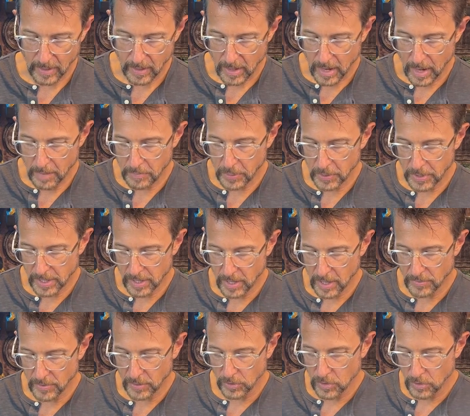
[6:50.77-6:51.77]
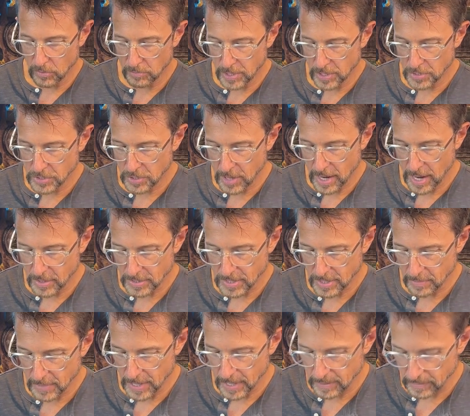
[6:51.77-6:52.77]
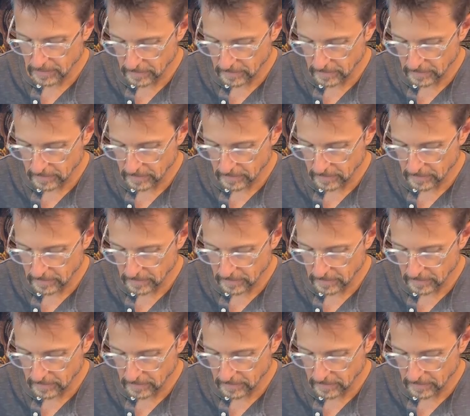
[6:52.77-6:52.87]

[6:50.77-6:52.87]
I'm putting it on the little miniature house I made.